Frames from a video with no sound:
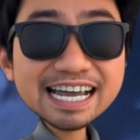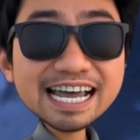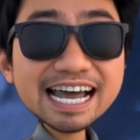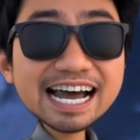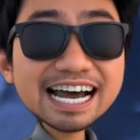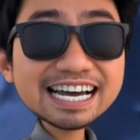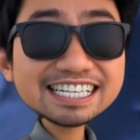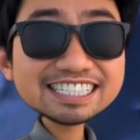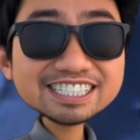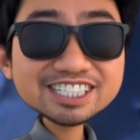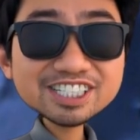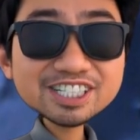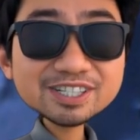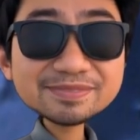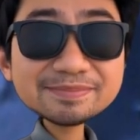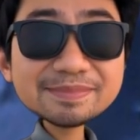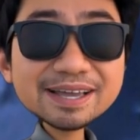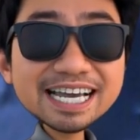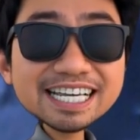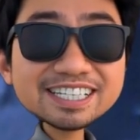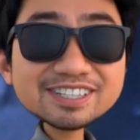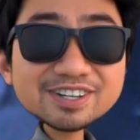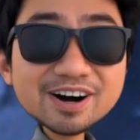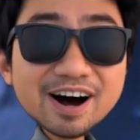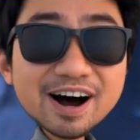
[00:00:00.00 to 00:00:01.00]

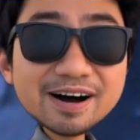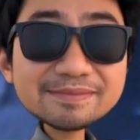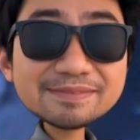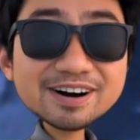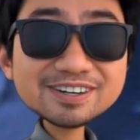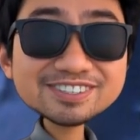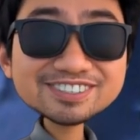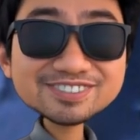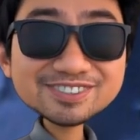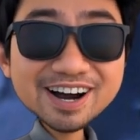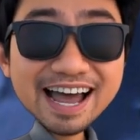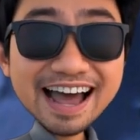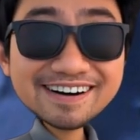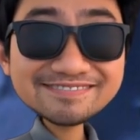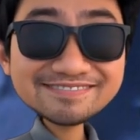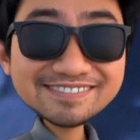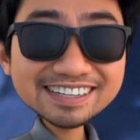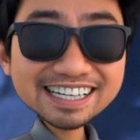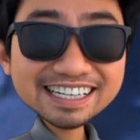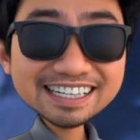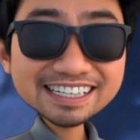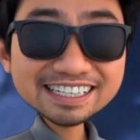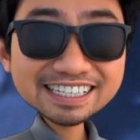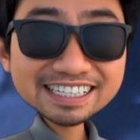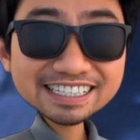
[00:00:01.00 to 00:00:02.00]
assuming normal
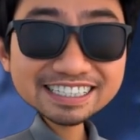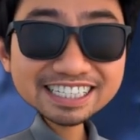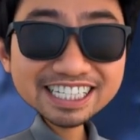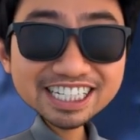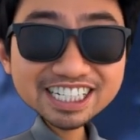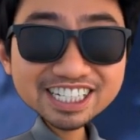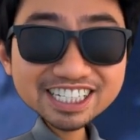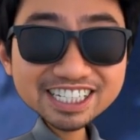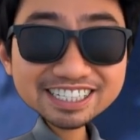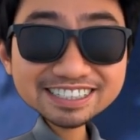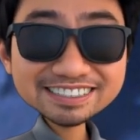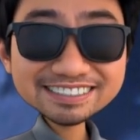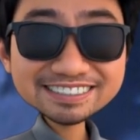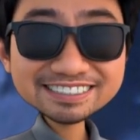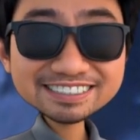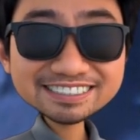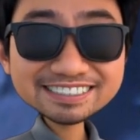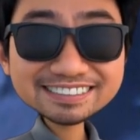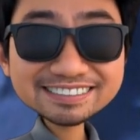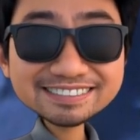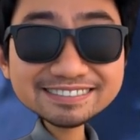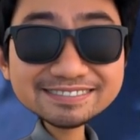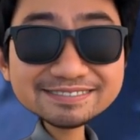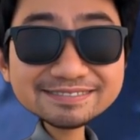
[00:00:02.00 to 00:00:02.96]
traffic conditions.